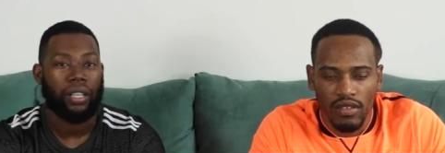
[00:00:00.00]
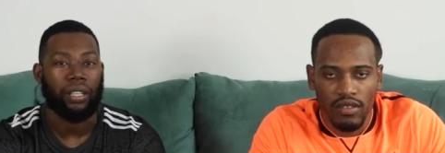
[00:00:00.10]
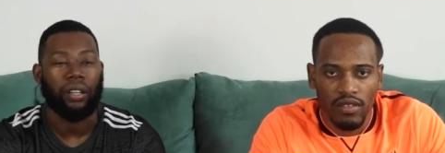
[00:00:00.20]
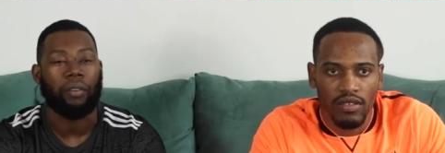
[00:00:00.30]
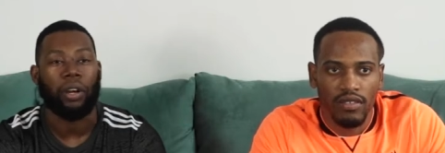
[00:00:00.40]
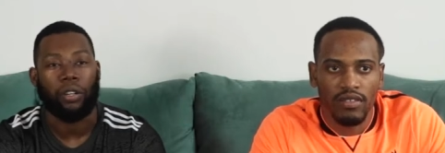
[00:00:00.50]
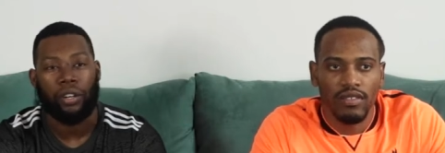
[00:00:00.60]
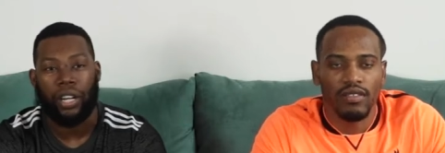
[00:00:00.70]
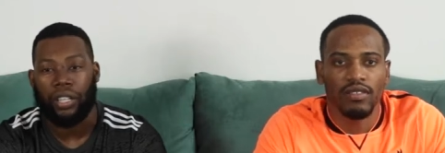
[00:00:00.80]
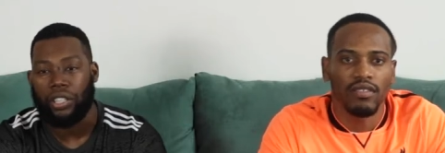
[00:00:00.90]
Speaker 1: they'll have a
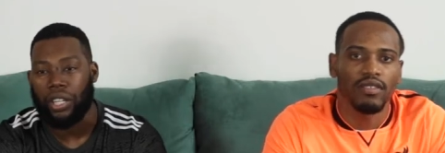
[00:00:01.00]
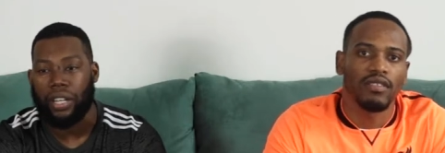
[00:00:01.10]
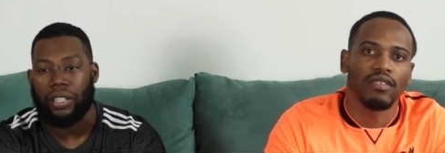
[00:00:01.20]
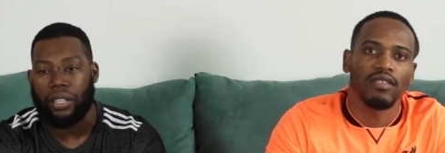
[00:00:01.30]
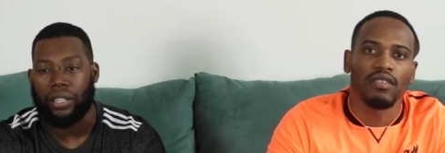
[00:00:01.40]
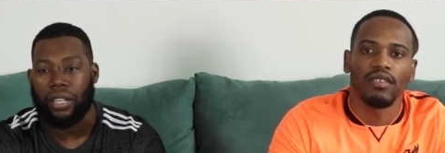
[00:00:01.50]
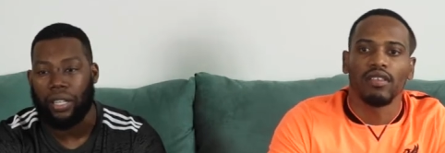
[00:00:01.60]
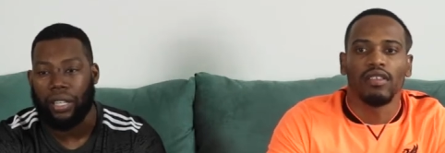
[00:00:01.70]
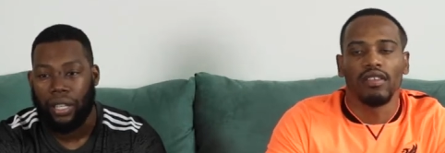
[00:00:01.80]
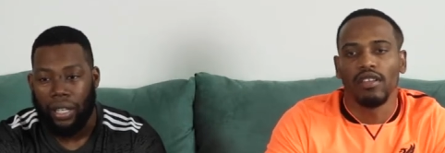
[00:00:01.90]
great chance of
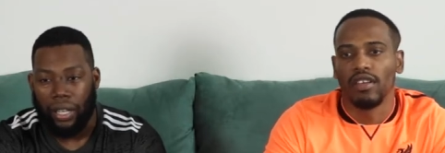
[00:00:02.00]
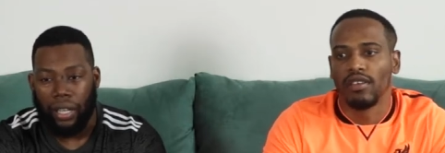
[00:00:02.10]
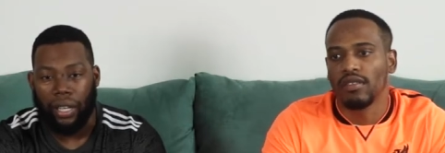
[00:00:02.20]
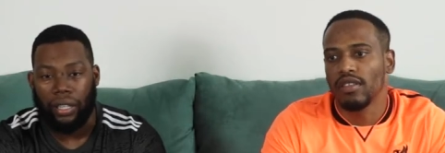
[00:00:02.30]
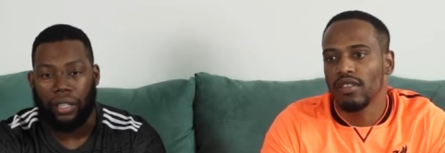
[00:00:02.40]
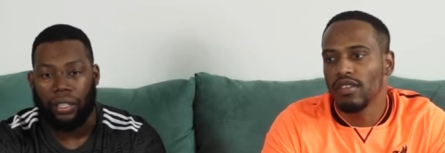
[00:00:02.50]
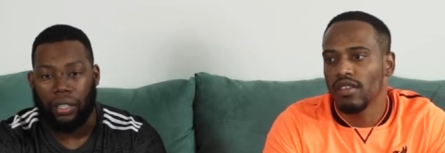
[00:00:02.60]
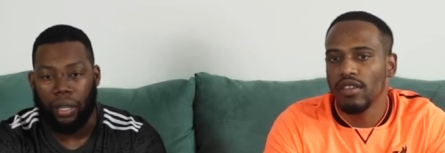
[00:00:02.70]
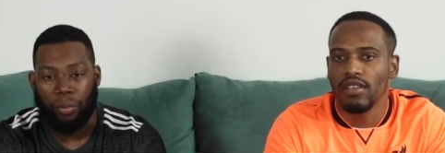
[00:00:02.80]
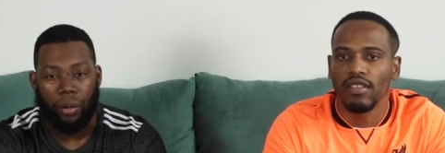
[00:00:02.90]
staying
Speaker 2: in
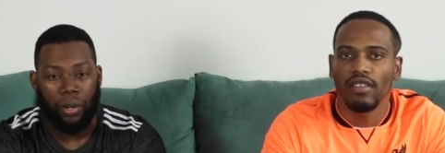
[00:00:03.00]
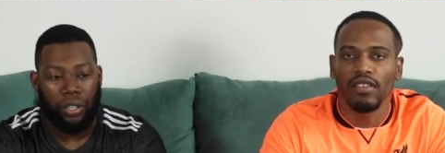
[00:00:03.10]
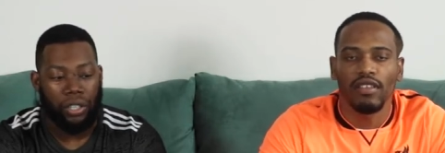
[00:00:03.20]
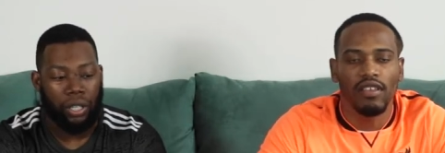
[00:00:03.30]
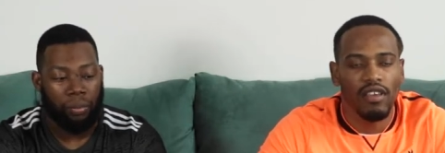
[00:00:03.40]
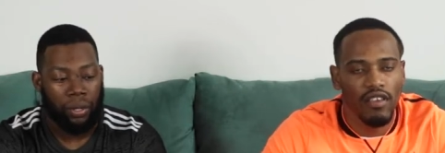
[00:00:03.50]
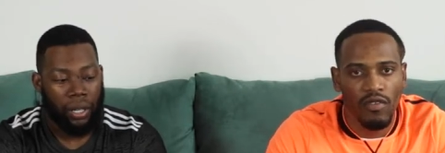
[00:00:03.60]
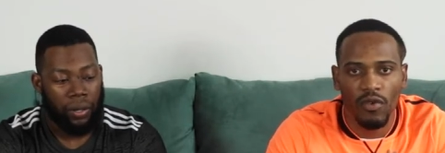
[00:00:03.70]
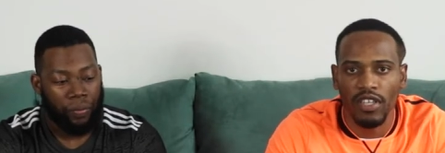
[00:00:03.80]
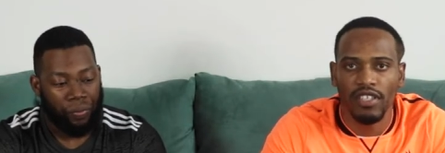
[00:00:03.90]
the Premiership. If
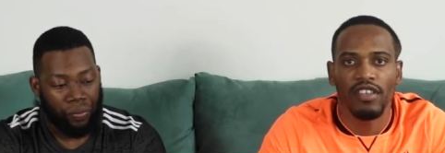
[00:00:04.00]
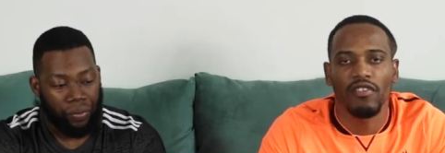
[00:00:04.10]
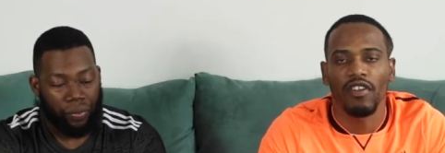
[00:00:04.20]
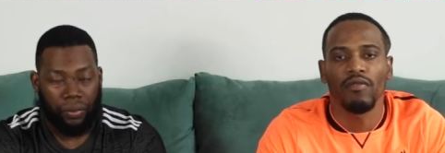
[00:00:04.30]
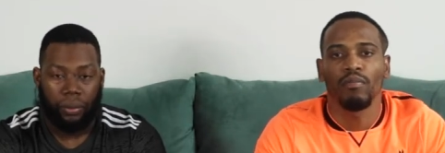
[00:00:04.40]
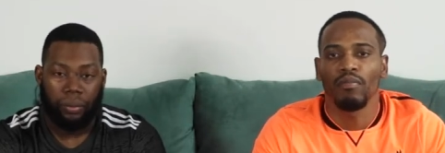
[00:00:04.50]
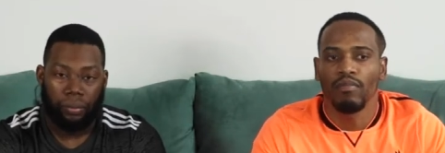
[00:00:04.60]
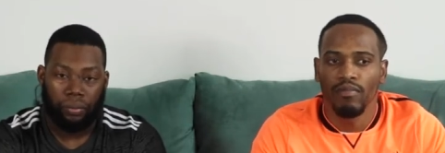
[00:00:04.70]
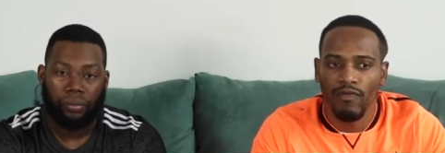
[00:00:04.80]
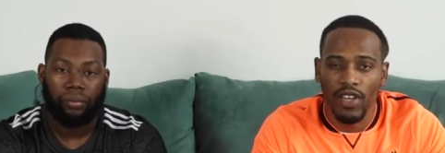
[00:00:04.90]
you watch any of our
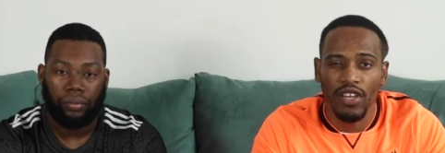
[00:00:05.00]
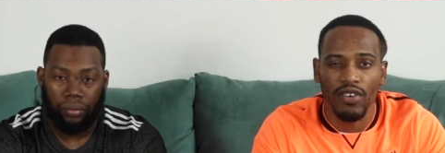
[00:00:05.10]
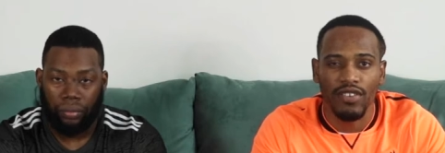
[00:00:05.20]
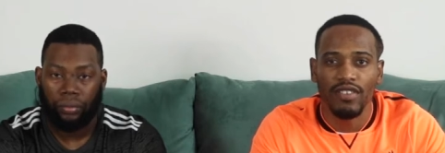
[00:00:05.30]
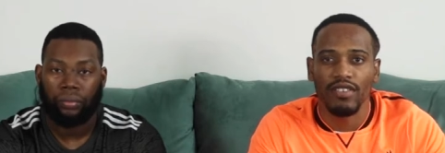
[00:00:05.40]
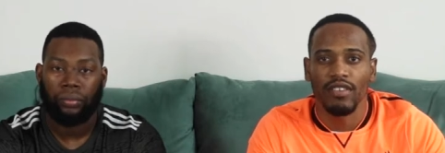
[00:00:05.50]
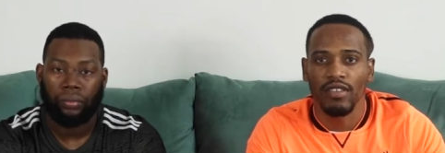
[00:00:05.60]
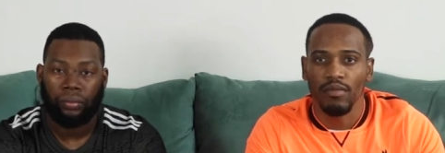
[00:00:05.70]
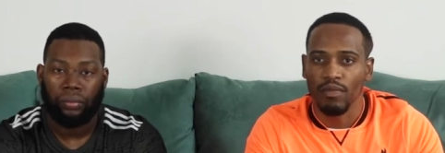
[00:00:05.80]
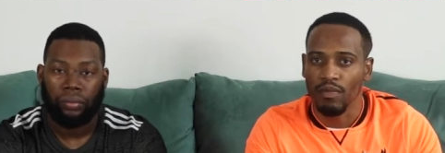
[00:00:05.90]
videos,
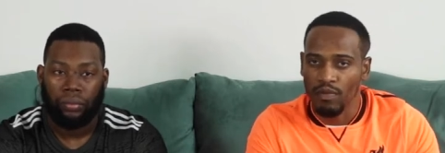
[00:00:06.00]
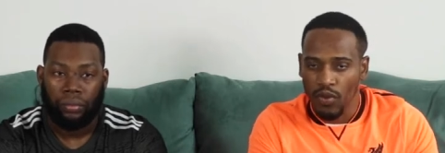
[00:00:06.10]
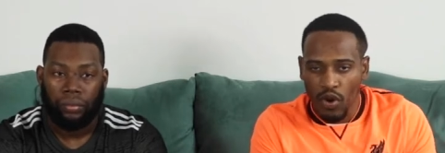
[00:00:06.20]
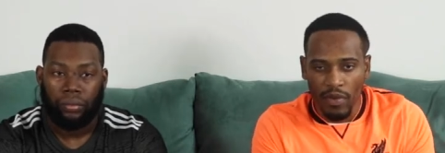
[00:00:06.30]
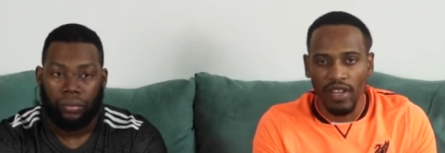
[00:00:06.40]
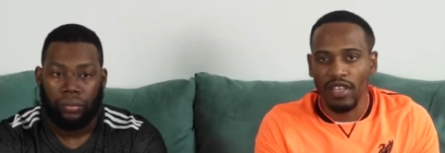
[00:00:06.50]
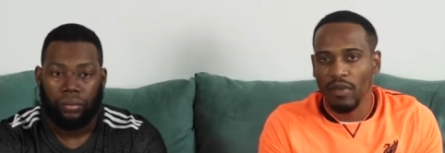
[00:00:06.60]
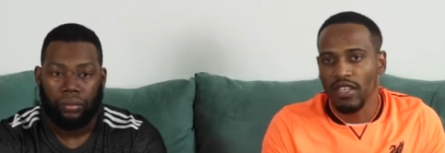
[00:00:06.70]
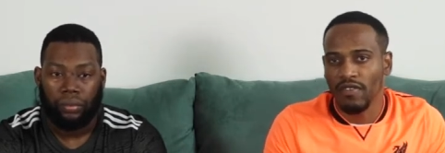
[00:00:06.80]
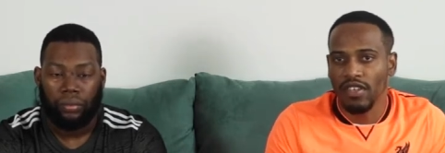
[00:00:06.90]
Premier
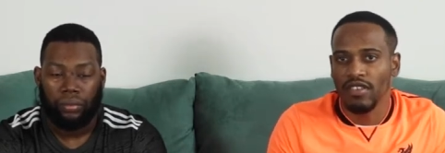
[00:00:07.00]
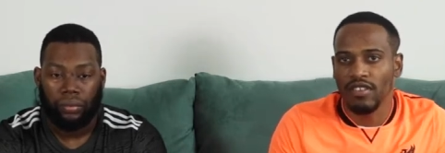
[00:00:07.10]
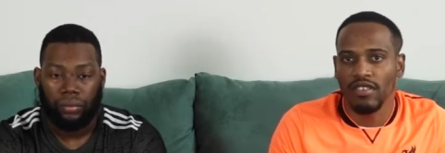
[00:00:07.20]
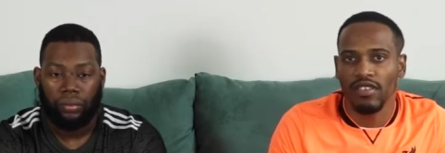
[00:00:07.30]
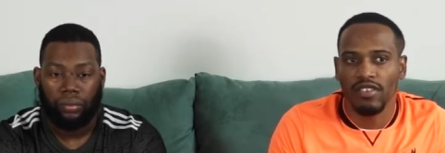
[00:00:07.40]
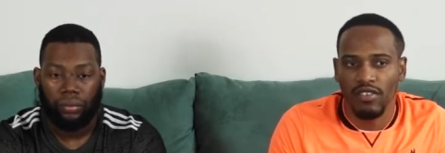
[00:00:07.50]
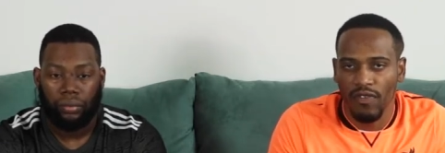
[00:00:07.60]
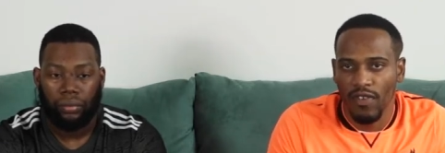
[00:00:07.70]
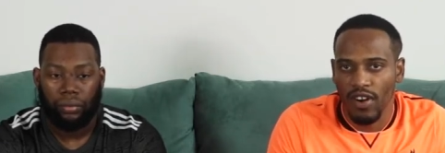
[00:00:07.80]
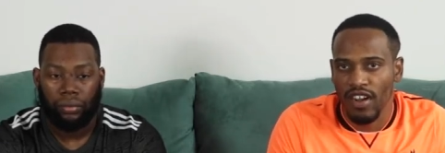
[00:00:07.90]
League-based videos so
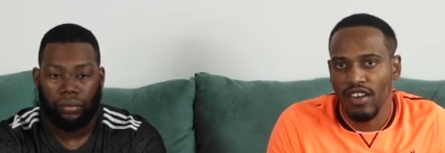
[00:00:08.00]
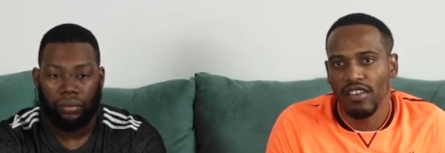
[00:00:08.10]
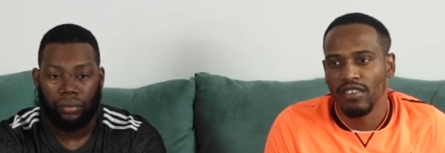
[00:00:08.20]
far,